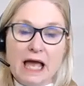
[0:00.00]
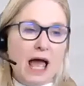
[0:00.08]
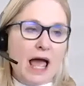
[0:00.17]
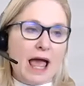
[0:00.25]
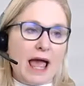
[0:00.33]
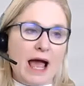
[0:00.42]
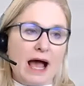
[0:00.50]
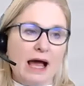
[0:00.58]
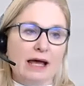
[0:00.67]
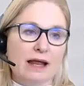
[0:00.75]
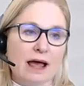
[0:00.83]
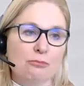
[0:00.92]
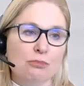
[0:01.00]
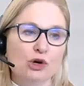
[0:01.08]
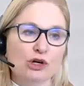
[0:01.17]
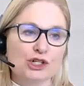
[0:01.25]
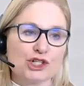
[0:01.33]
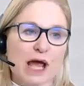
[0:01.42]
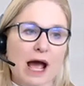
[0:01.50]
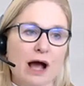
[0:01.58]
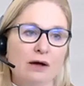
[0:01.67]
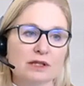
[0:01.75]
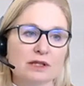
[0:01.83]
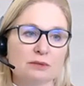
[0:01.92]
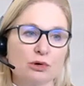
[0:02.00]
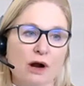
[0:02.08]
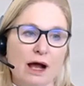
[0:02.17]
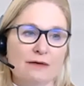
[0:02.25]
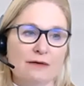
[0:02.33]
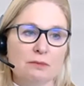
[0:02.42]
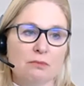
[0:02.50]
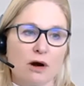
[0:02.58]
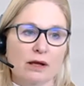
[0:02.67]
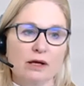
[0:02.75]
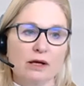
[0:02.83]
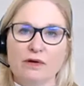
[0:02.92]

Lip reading: and pushed out the private market with